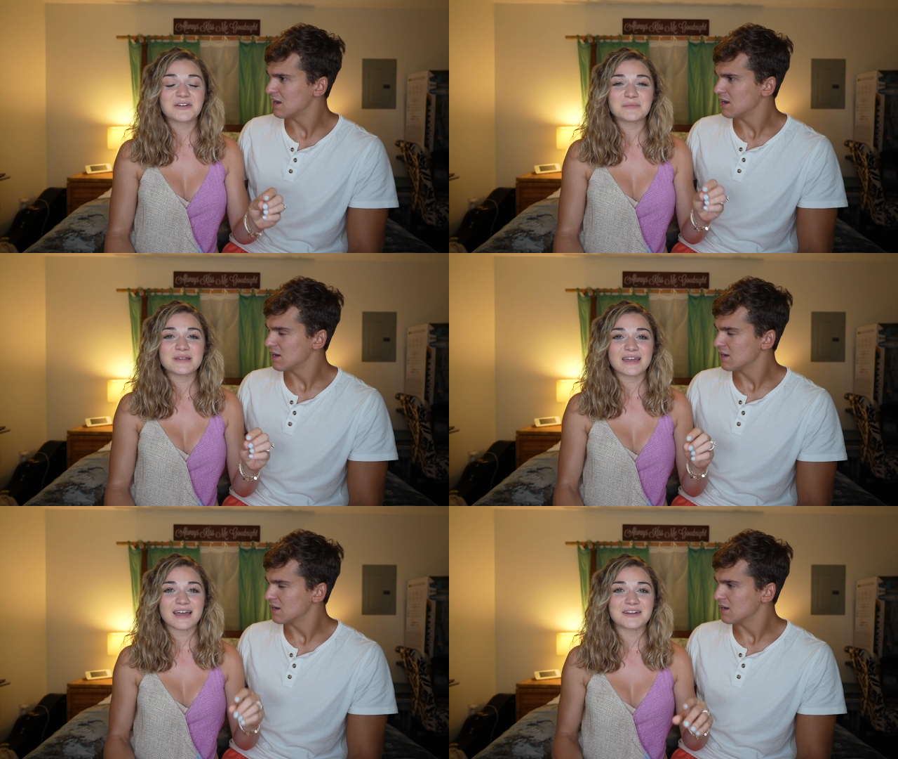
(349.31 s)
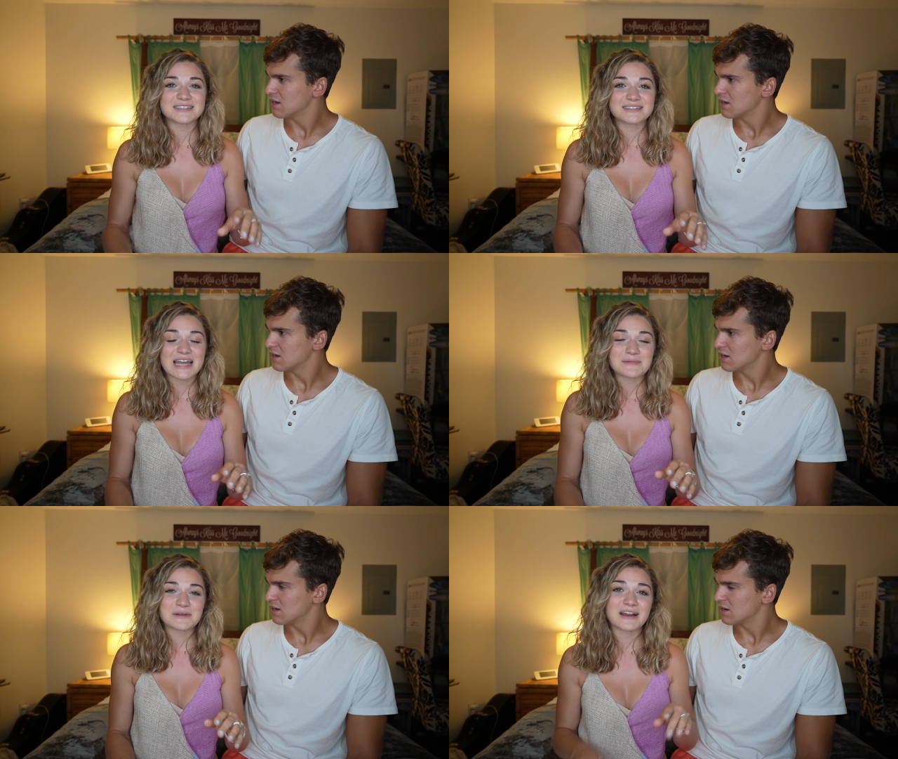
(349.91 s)
Speaker 1: it'll be like i'll
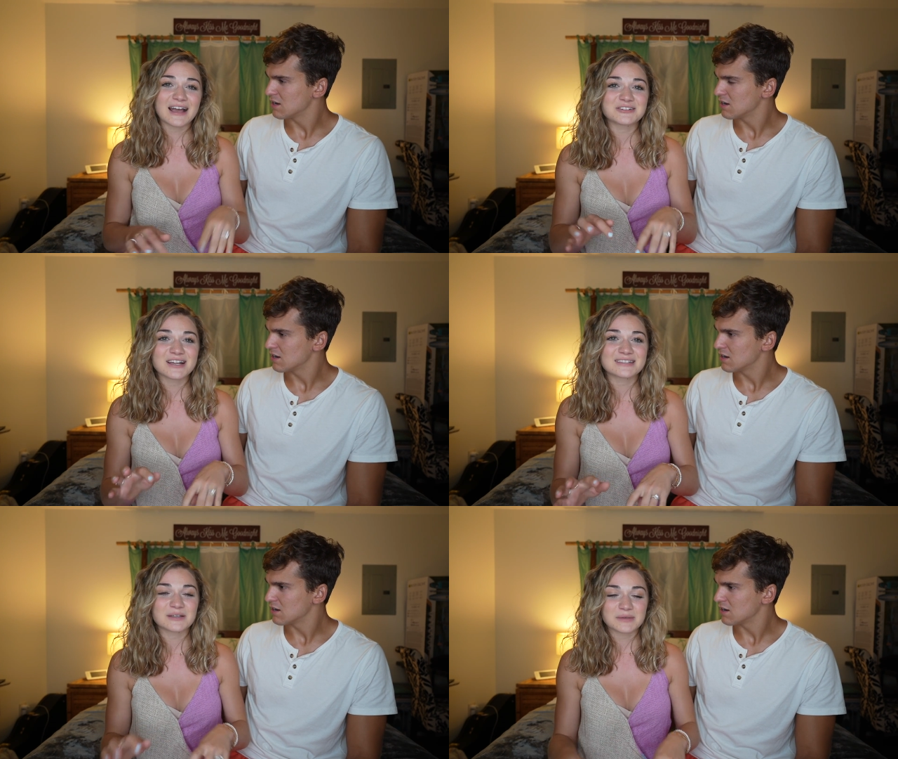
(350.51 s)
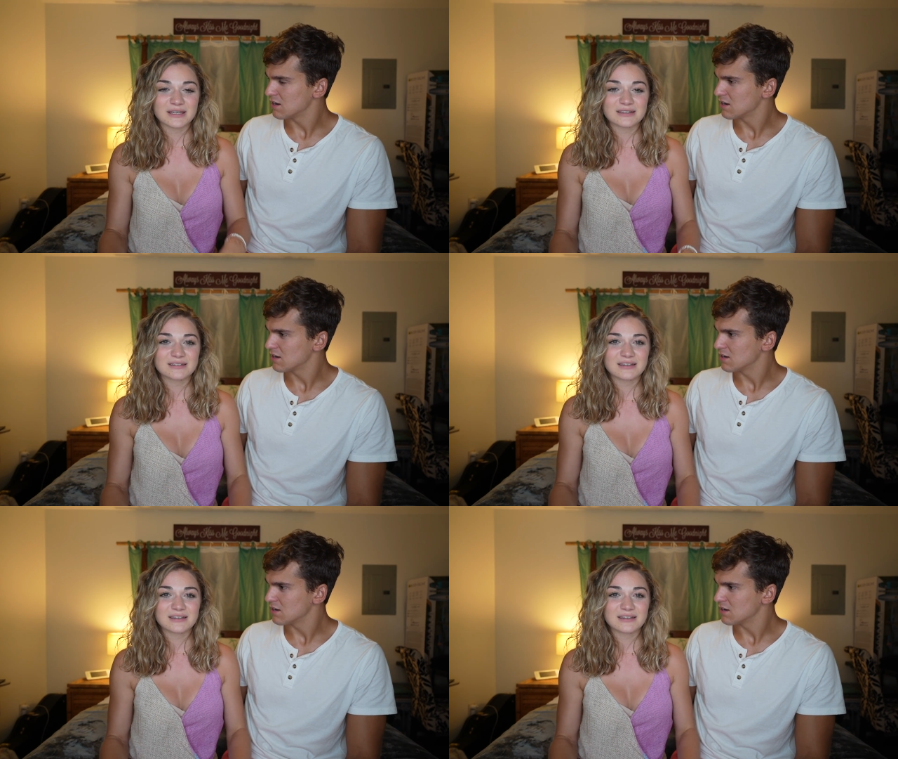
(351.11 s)
type in our address and it'll be like